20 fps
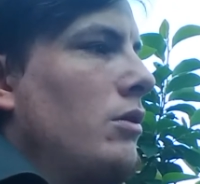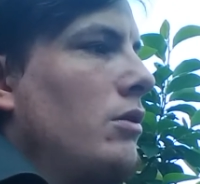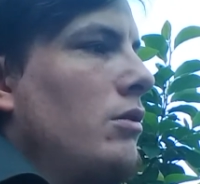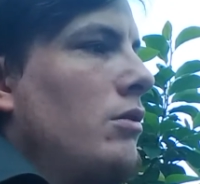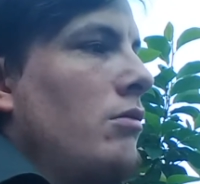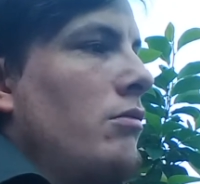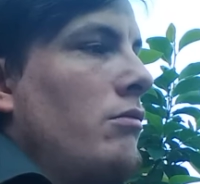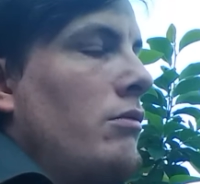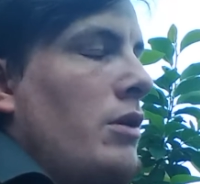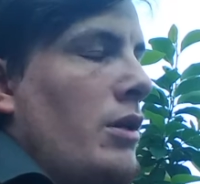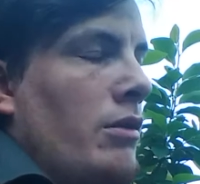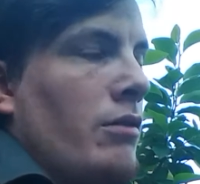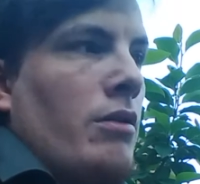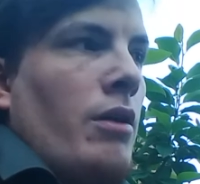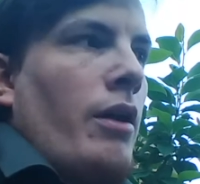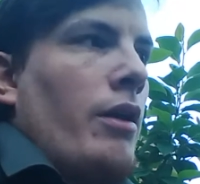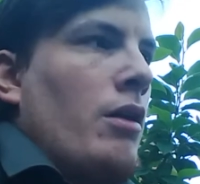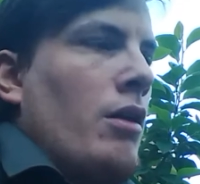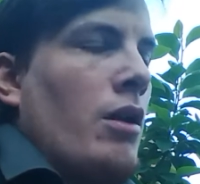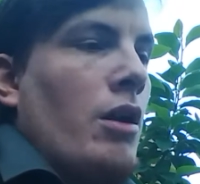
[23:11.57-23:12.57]
and
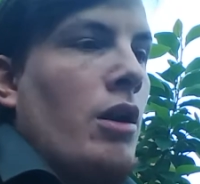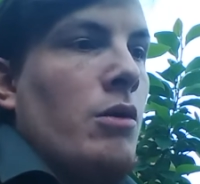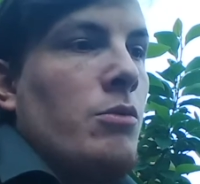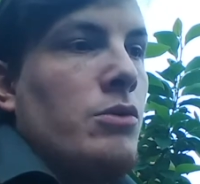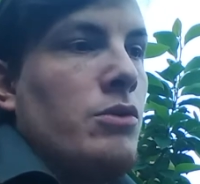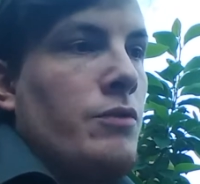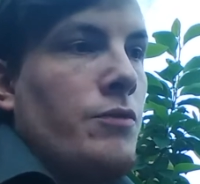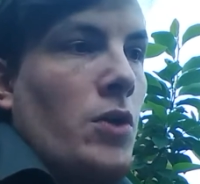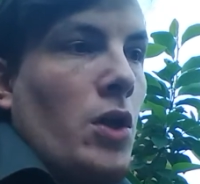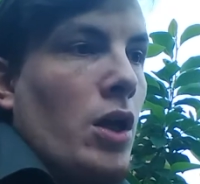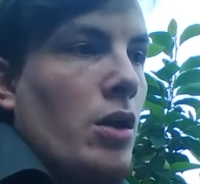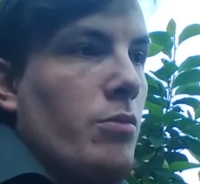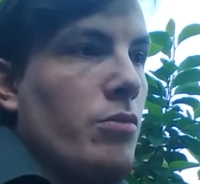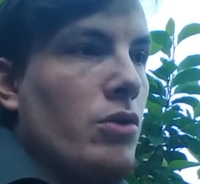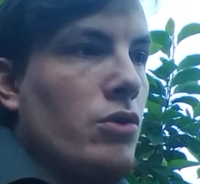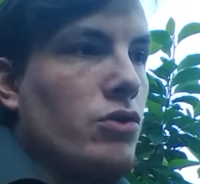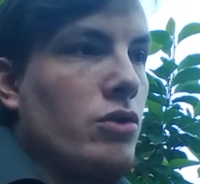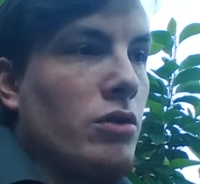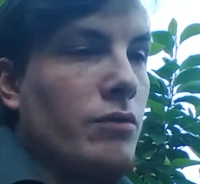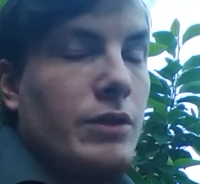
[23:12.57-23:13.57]
it was fine,
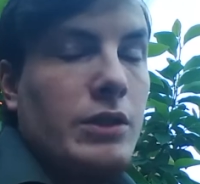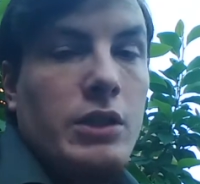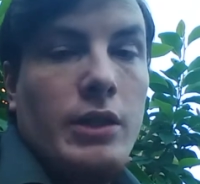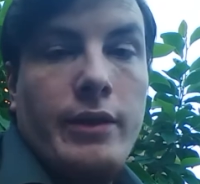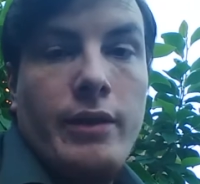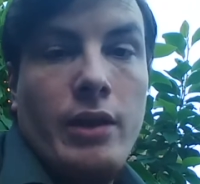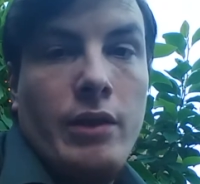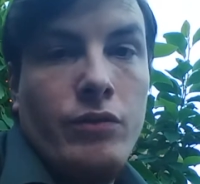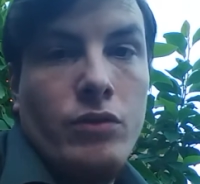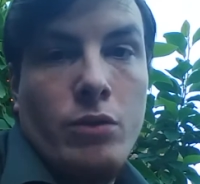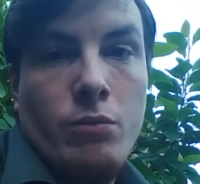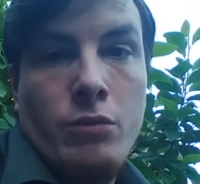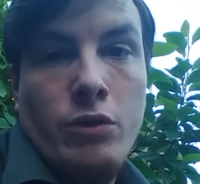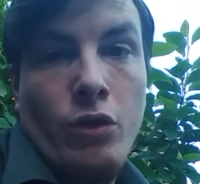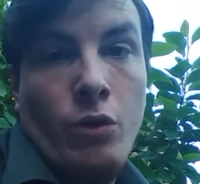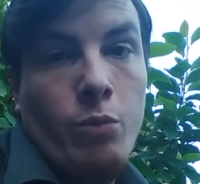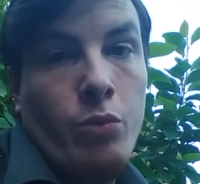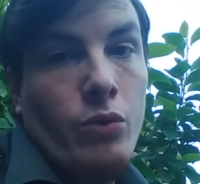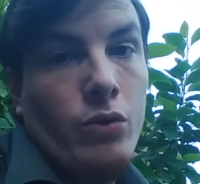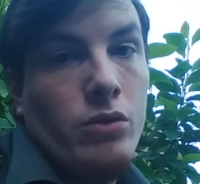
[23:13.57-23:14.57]
because obviously they've got
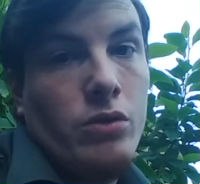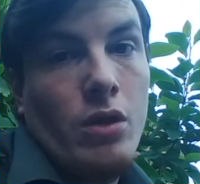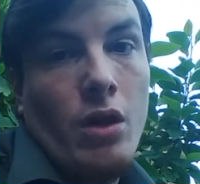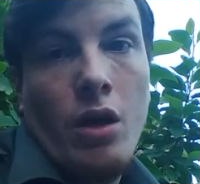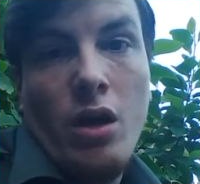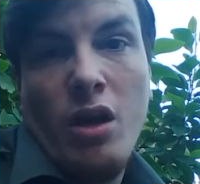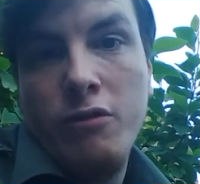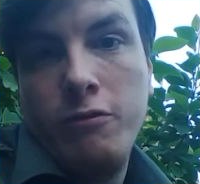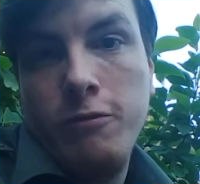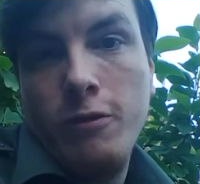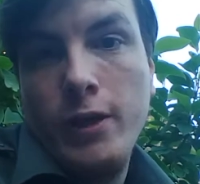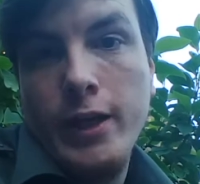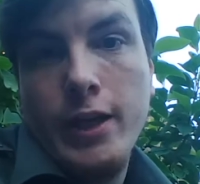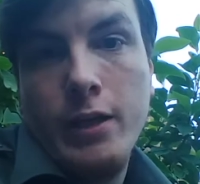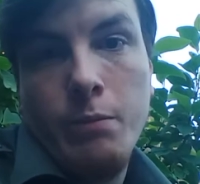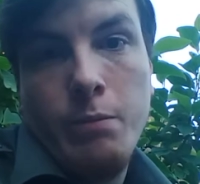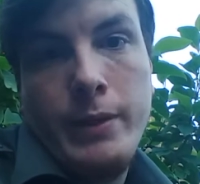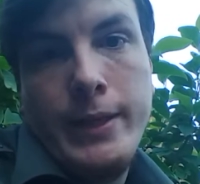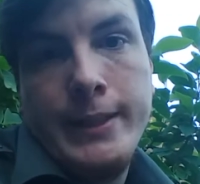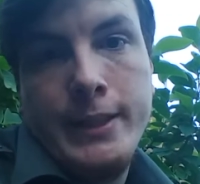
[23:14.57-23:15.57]
motherboards that are fully
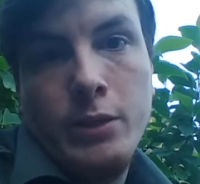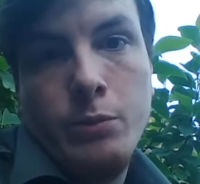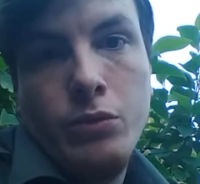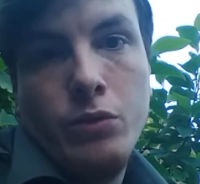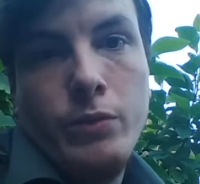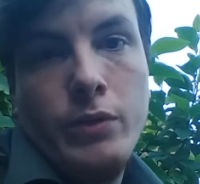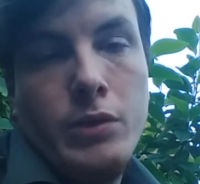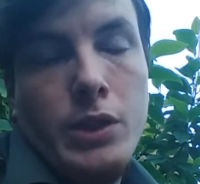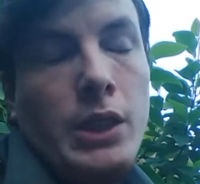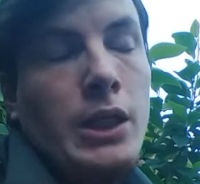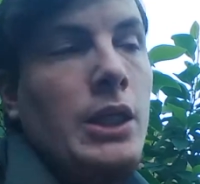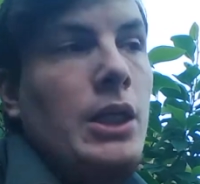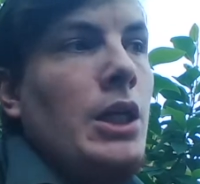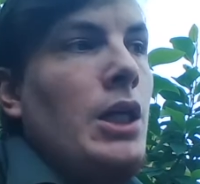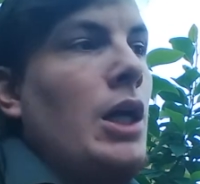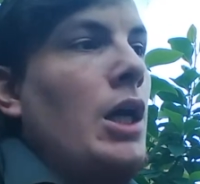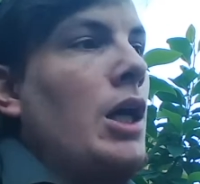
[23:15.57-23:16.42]
compatible with it.